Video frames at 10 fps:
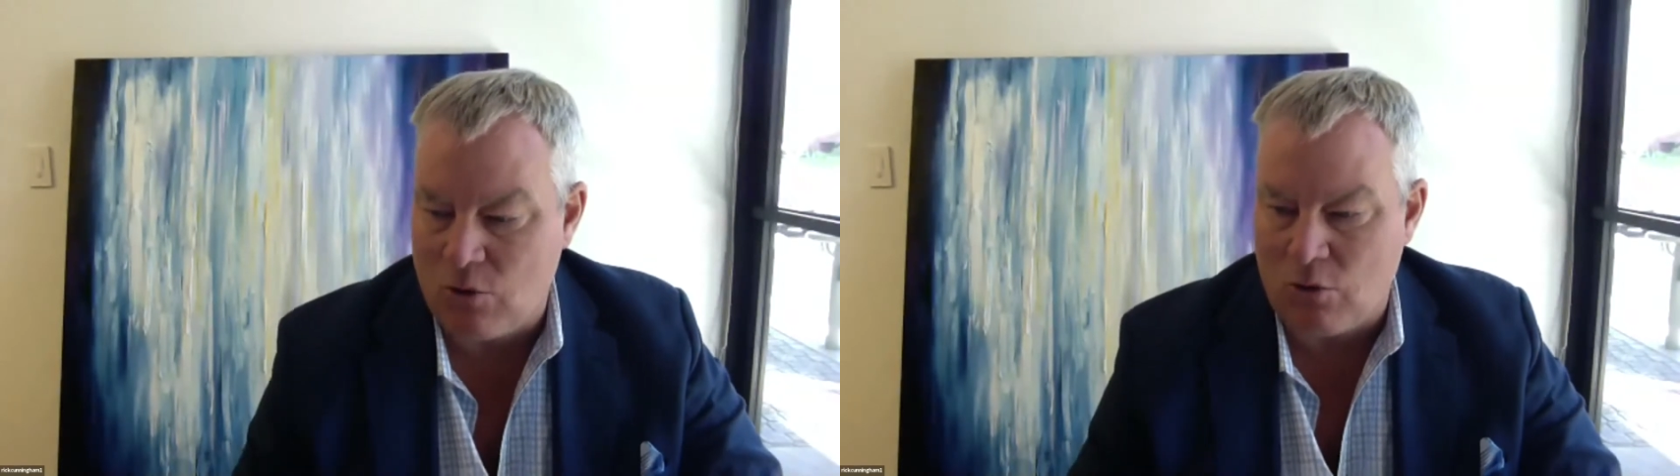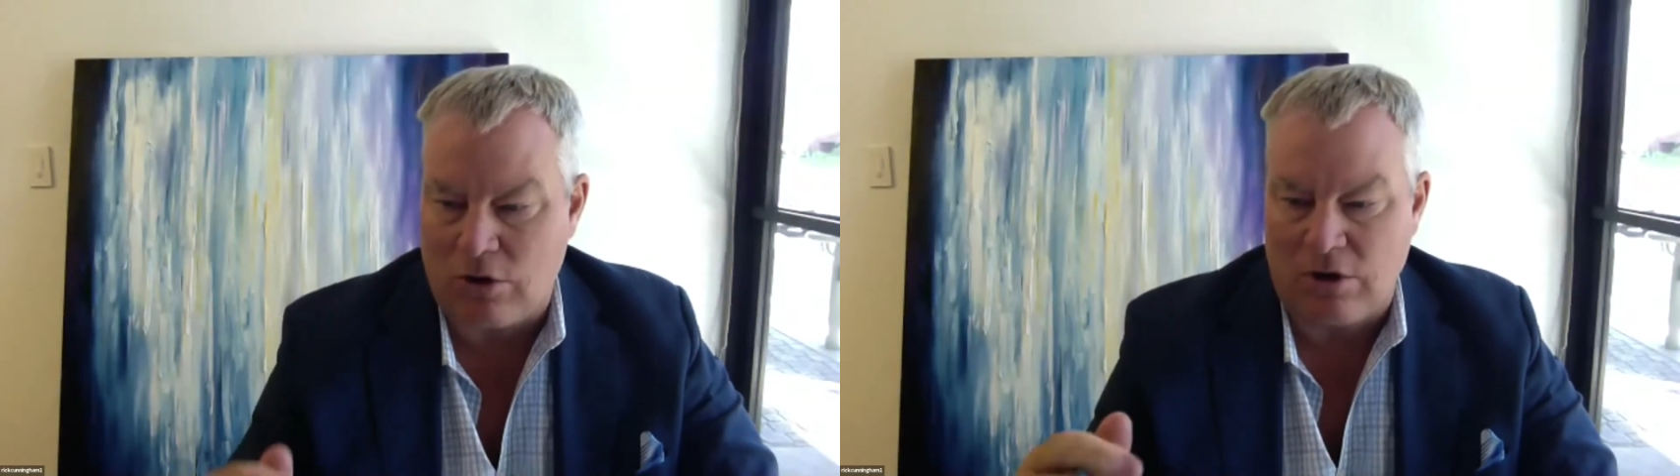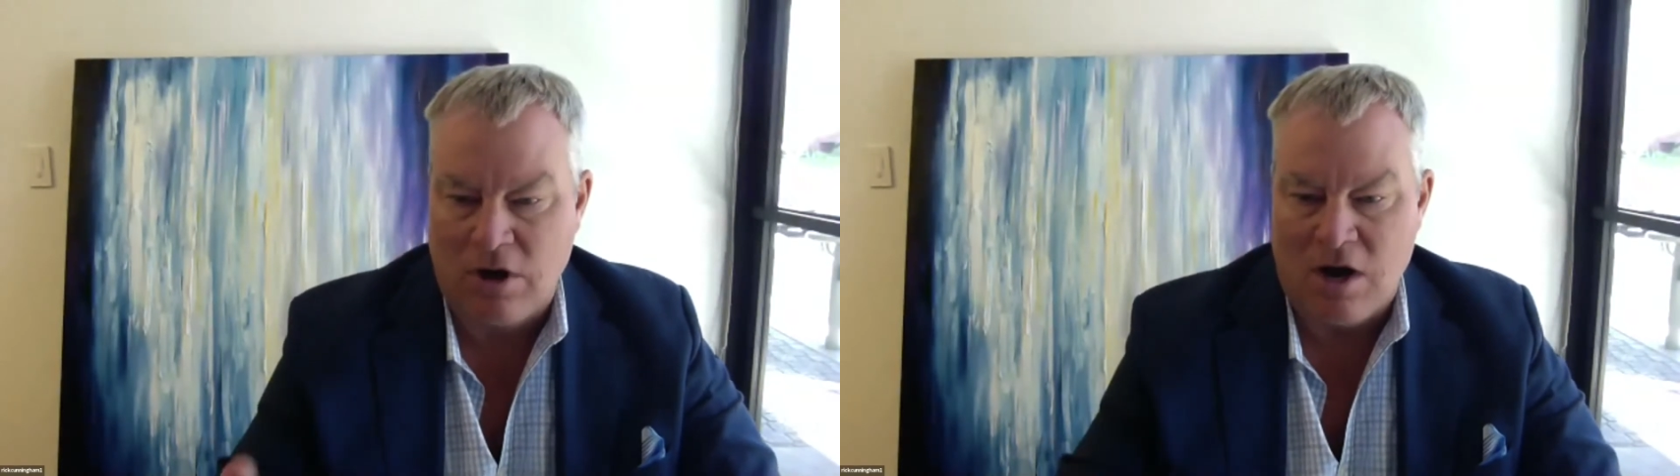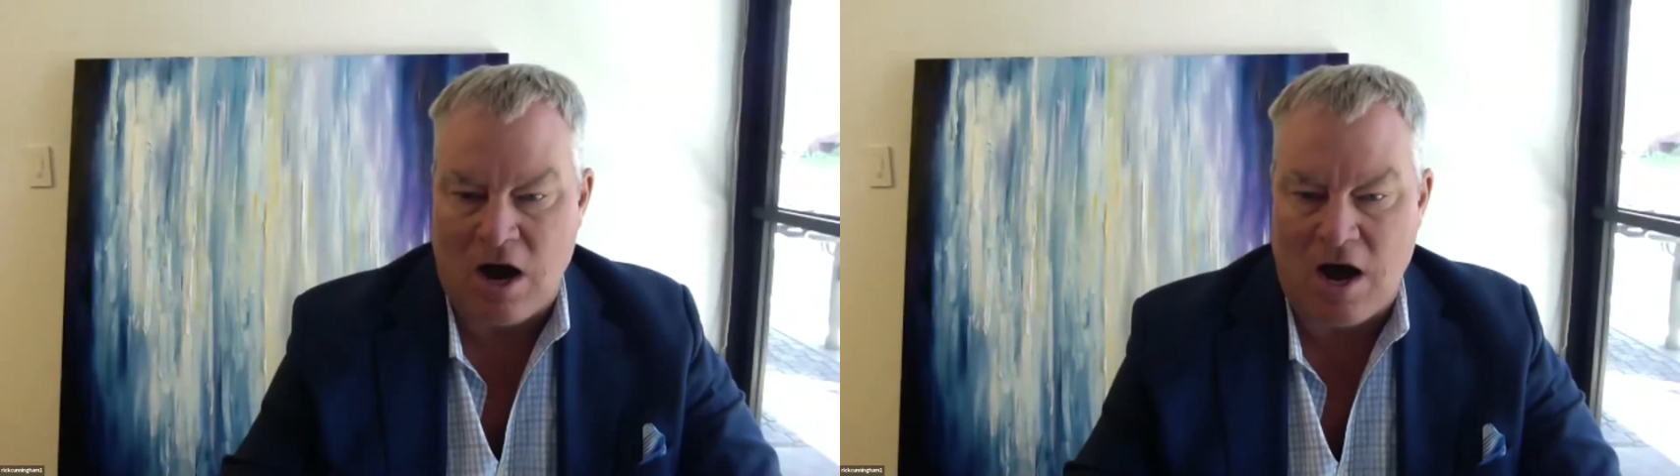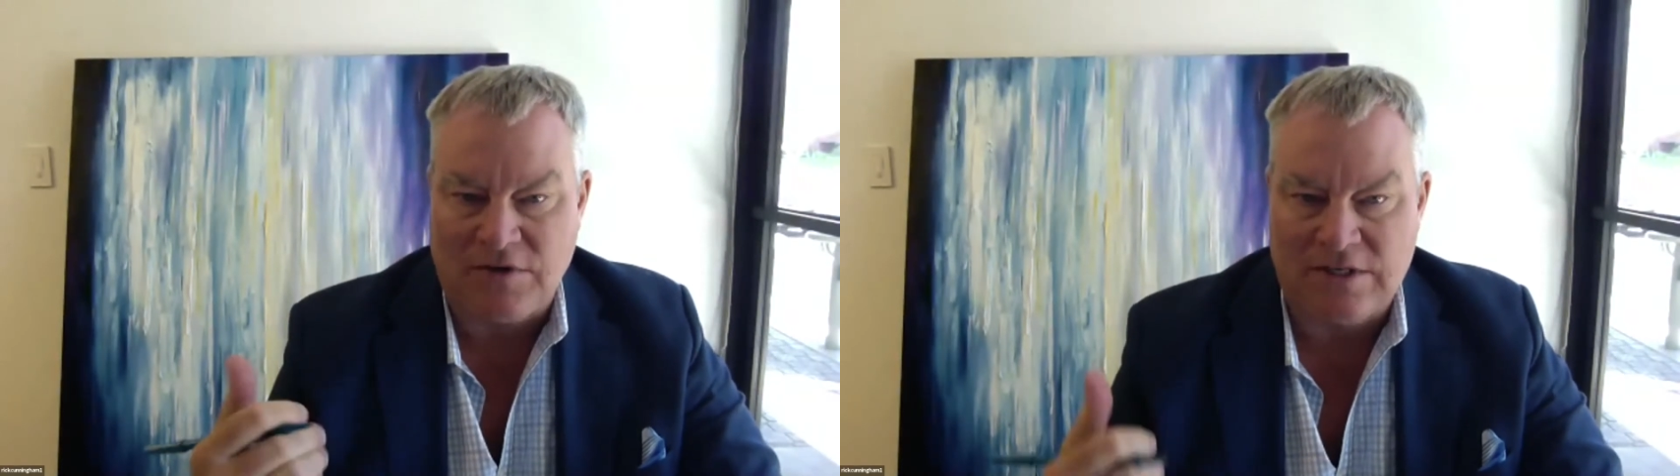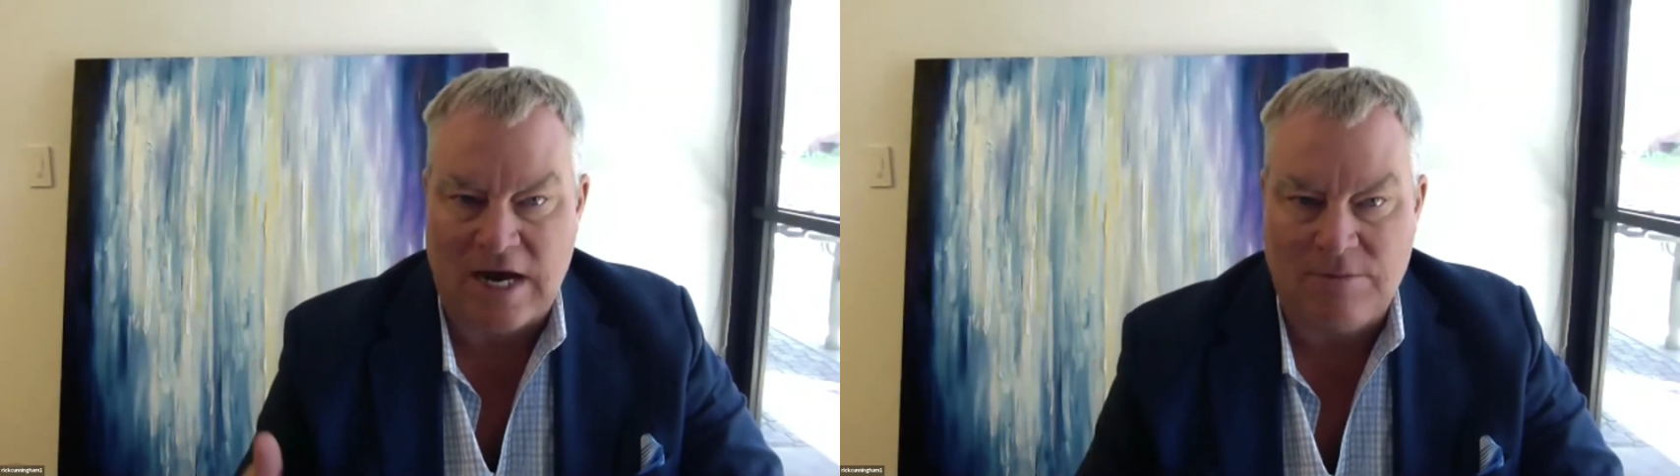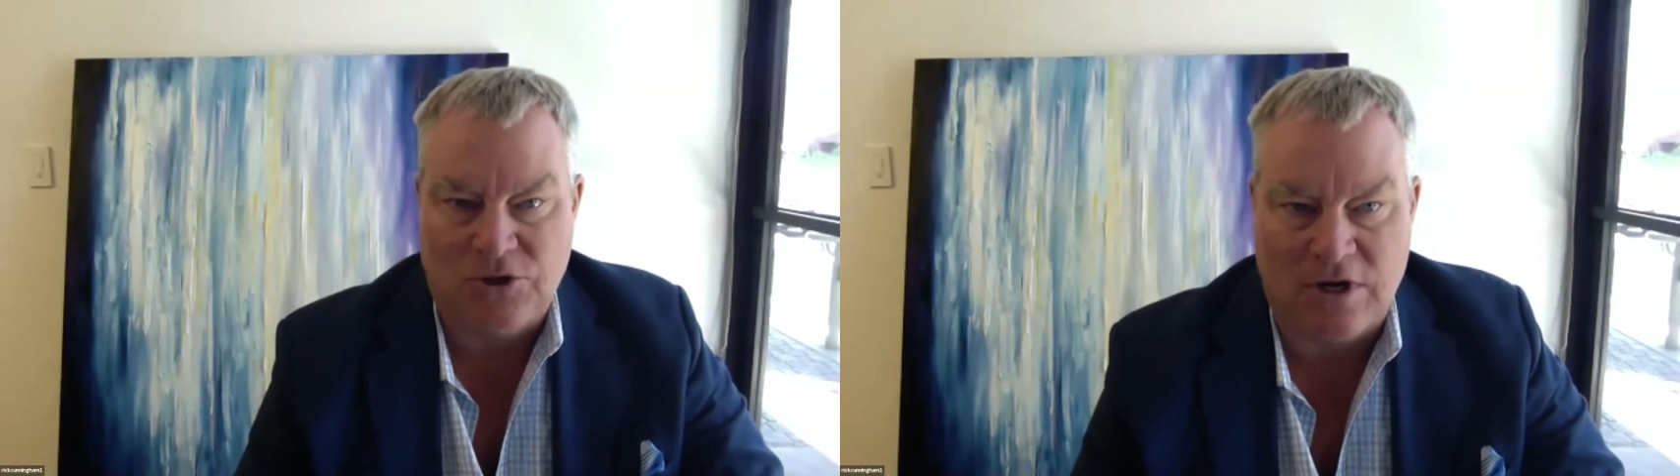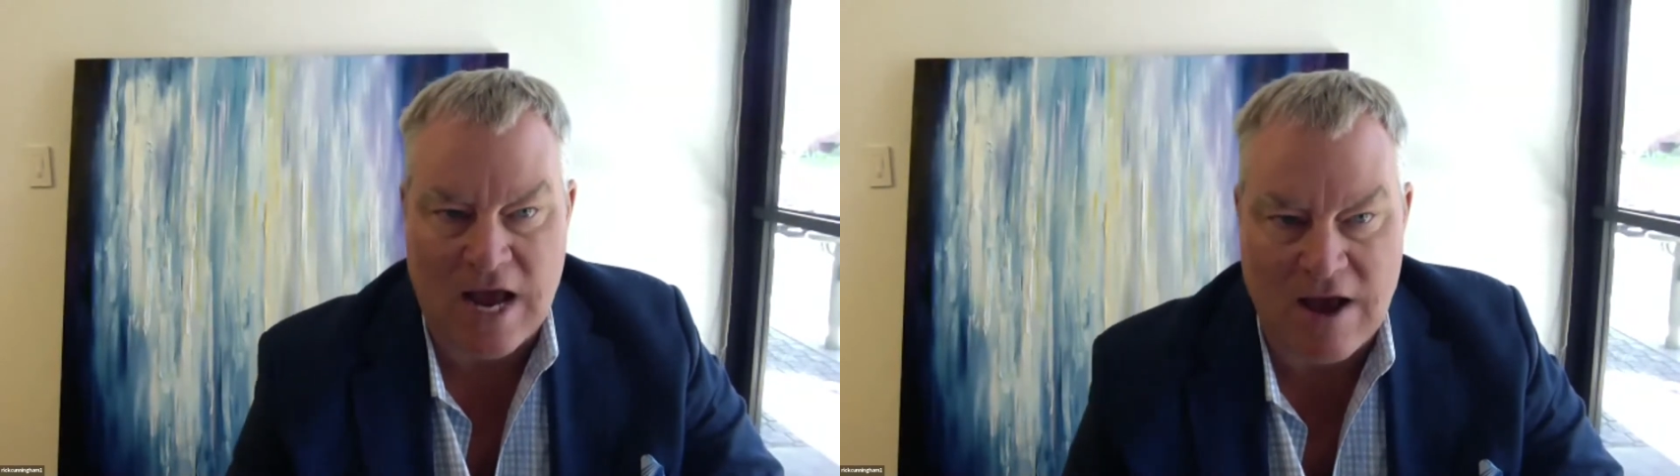or oftentimes
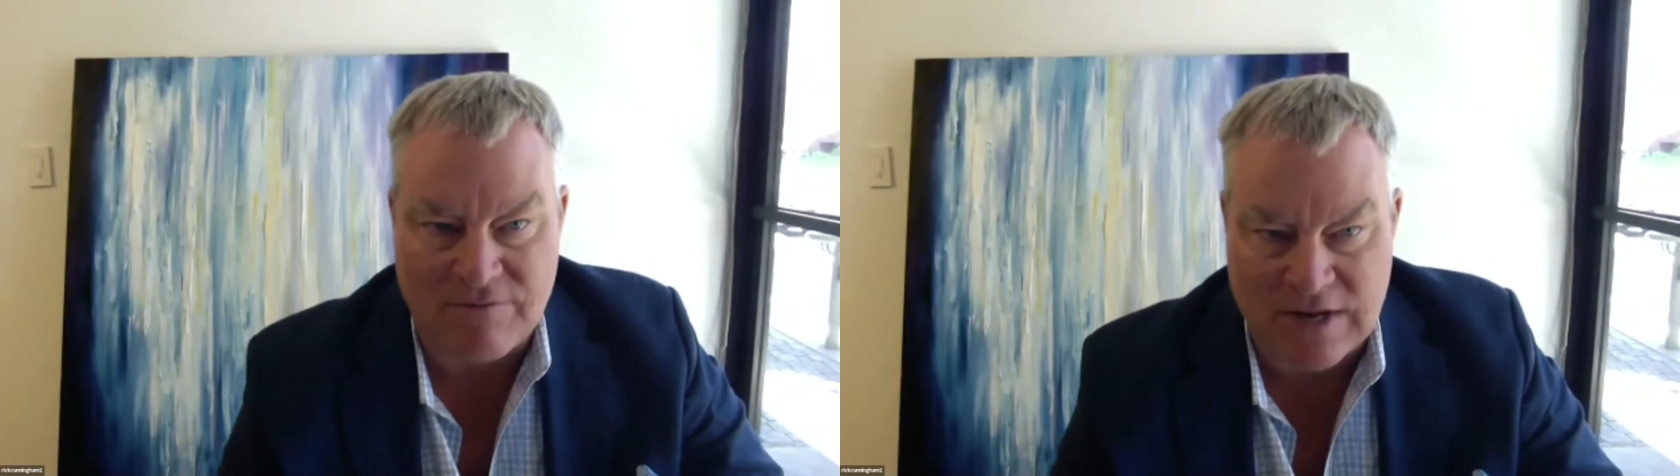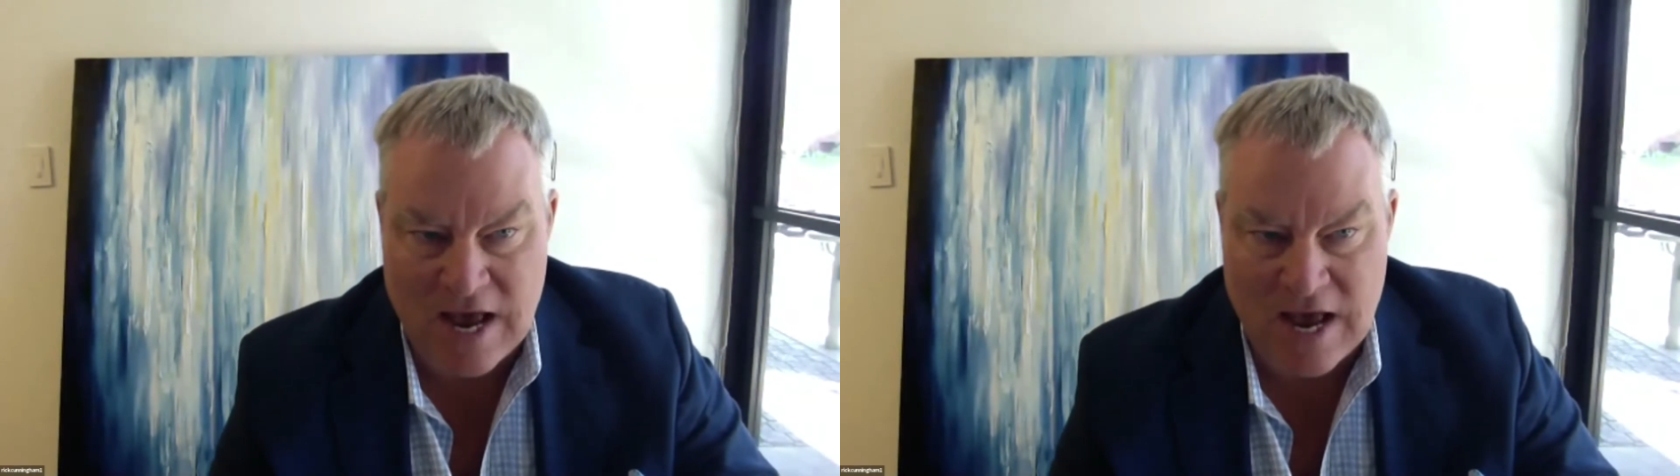you're going to